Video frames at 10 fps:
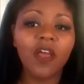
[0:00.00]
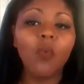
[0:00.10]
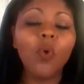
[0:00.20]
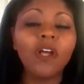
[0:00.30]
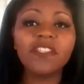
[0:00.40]

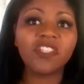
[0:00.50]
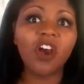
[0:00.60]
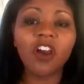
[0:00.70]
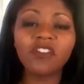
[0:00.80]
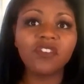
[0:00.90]
what
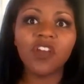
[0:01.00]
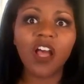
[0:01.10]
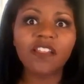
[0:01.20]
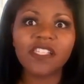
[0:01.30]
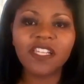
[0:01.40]
stars or
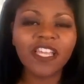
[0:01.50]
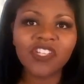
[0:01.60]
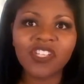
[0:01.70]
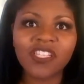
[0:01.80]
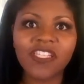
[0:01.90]

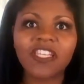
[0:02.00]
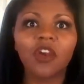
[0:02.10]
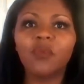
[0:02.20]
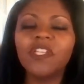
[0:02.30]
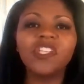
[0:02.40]
constellations it's
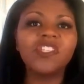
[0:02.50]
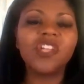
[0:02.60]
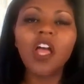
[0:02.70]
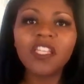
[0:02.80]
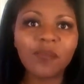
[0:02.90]
near. We just
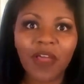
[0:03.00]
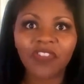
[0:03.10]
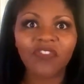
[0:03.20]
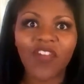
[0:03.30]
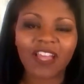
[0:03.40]
talked
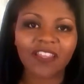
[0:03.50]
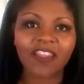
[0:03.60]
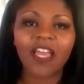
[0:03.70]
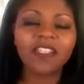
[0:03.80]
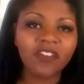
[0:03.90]
about the fact
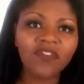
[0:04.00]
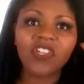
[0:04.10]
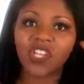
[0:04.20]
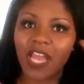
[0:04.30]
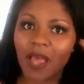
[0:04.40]
that a
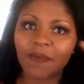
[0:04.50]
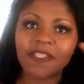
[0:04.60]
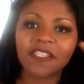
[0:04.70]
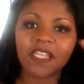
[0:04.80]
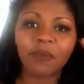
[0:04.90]
division
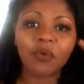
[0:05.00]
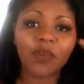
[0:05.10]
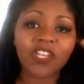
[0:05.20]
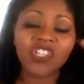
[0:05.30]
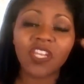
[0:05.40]
happens, a
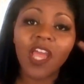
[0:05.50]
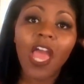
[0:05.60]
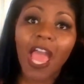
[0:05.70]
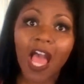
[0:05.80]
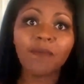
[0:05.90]
separation
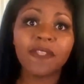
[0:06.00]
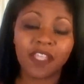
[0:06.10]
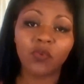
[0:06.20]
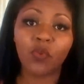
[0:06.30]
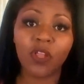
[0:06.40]

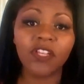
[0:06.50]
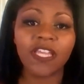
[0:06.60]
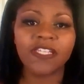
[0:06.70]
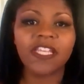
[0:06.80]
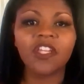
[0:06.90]
happens, and will
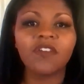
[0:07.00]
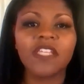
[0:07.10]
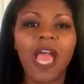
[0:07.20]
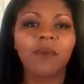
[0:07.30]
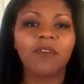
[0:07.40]
continue
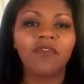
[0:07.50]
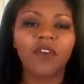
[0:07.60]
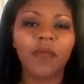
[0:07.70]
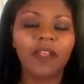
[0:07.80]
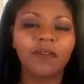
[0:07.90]
to happen
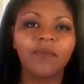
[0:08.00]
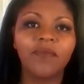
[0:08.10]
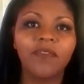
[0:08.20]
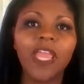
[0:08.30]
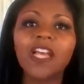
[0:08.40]
from it.
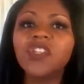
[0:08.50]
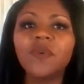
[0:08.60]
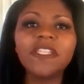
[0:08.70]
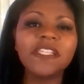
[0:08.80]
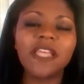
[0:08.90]

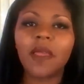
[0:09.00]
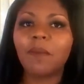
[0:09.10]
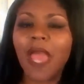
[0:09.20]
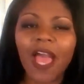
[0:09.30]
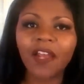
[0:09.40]
So it
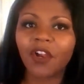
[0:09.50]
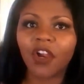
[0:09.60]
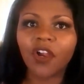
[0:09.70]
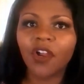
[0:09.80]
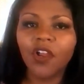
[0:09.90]
doesn't
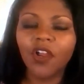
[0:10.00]
matter